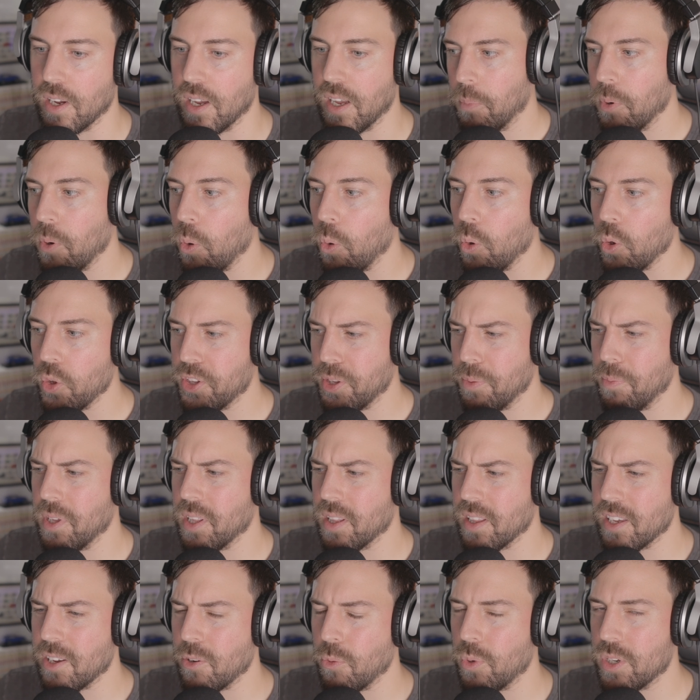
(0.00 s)
But
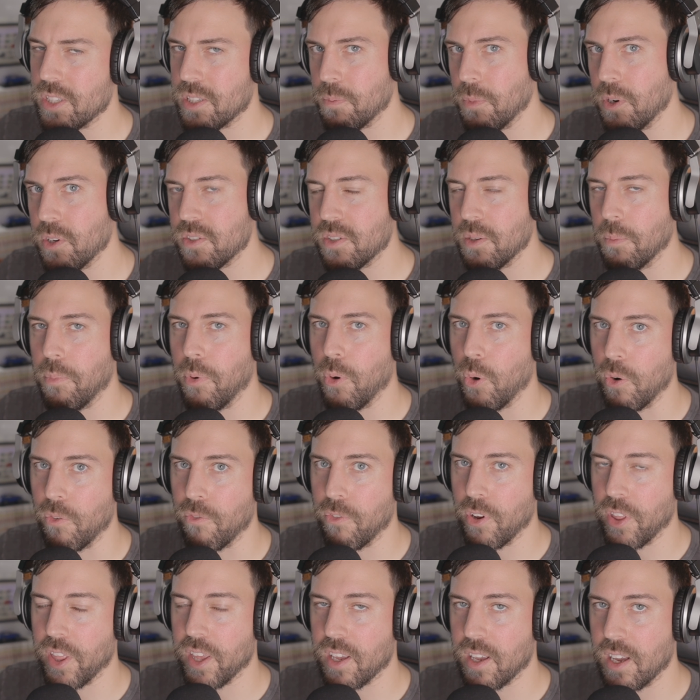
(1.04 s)
ultimately, what's most important
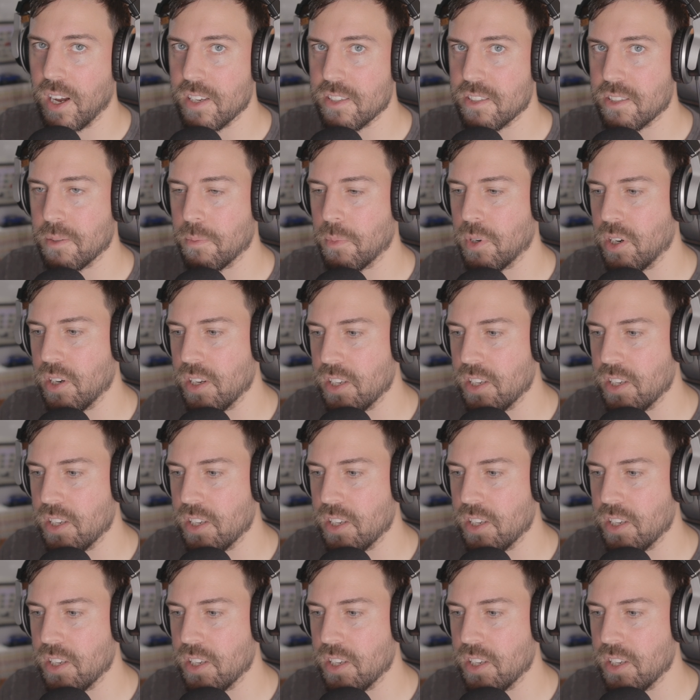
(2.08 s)
for the customer